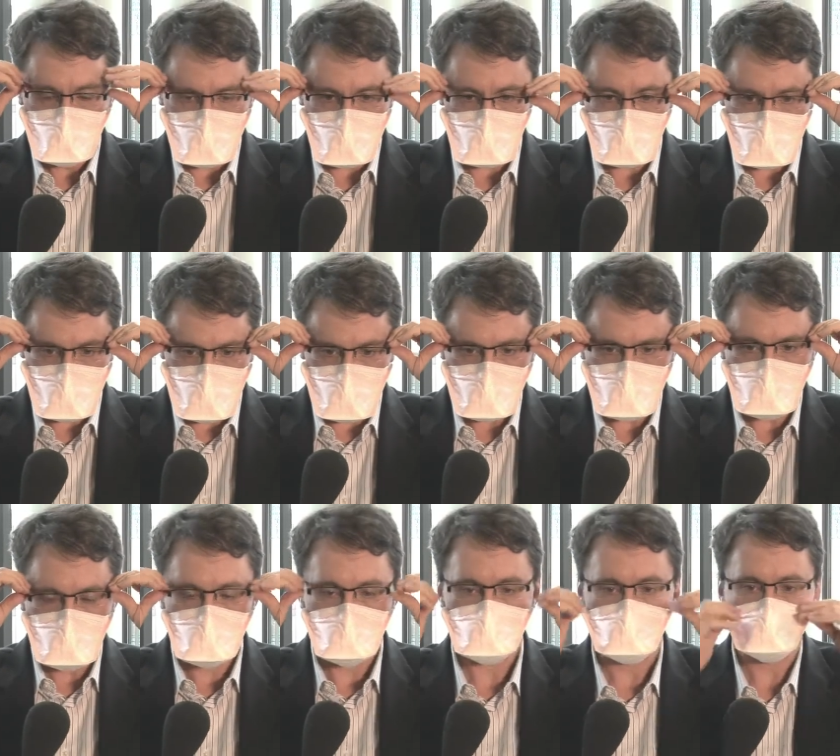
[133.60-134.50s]
And
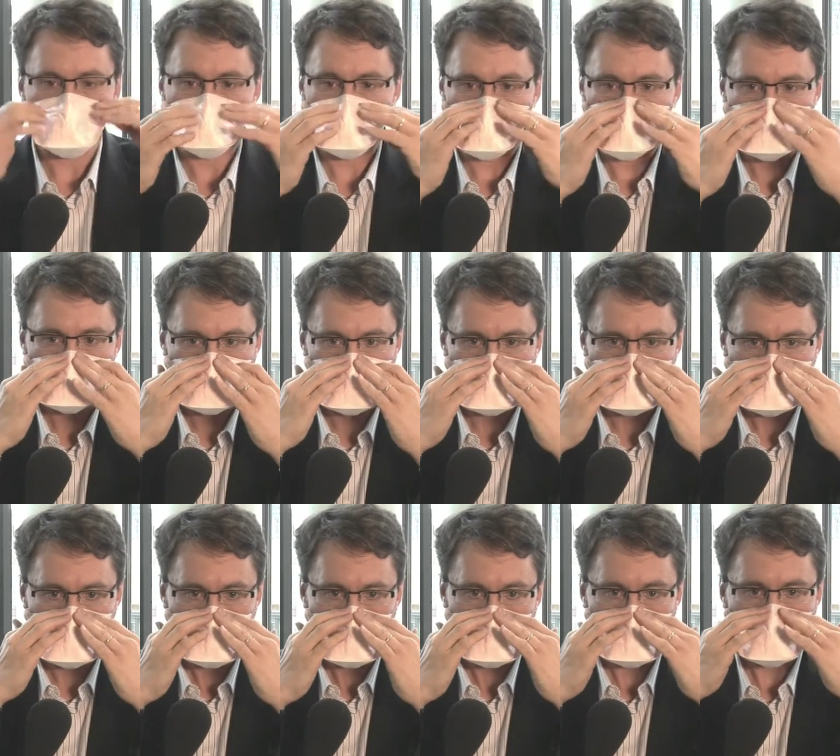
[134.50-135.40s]
then uh,
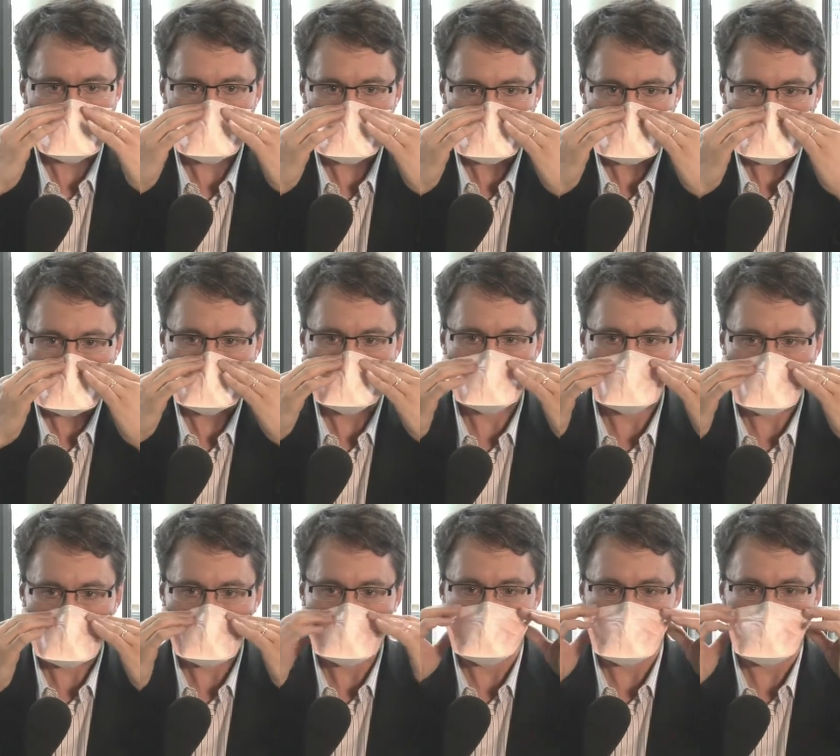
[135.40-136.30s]
you have to make sure
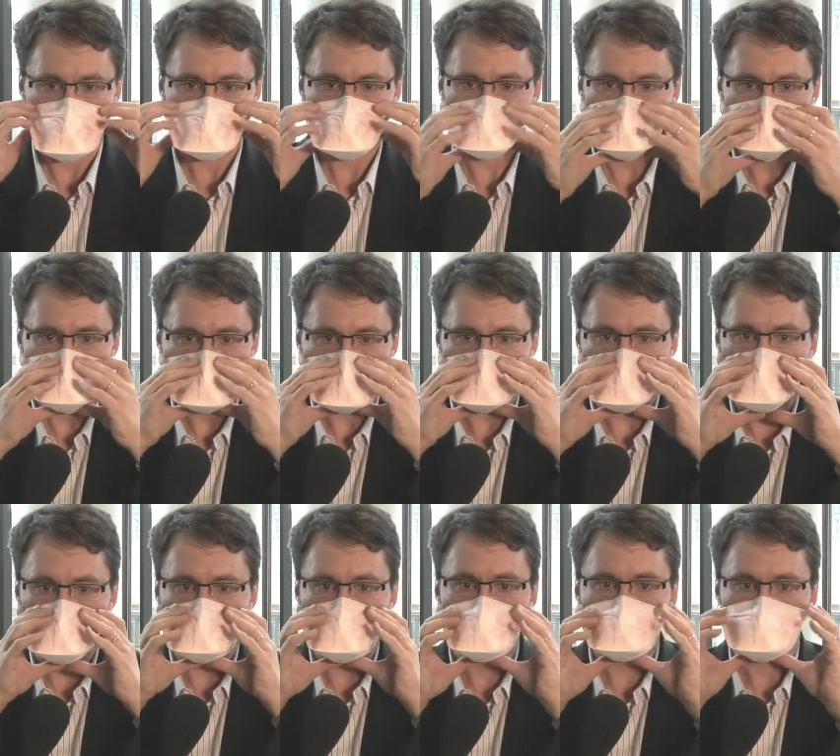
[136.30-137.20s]
that it's
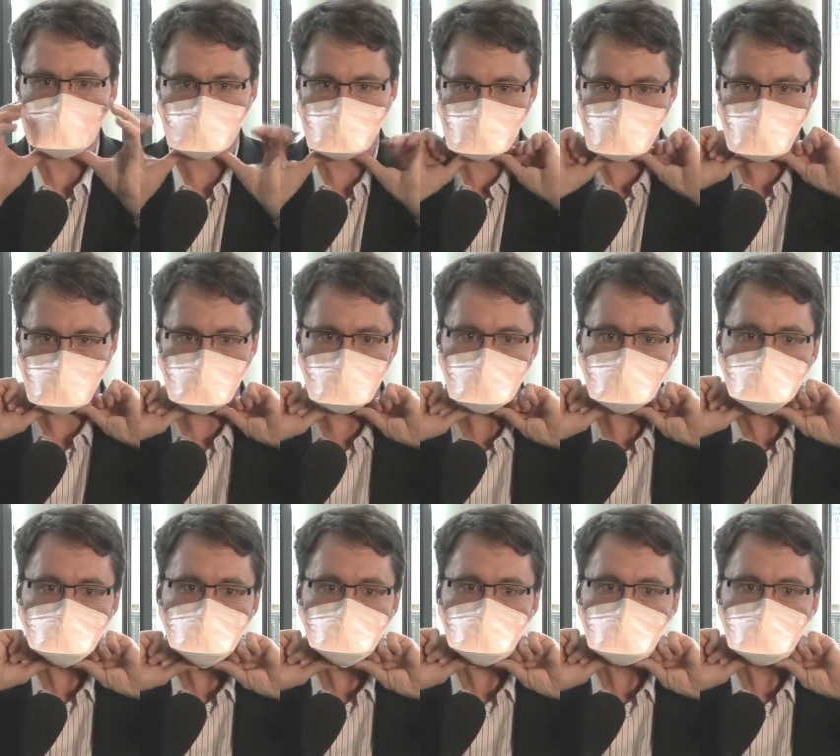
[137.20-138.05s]
absolutely tight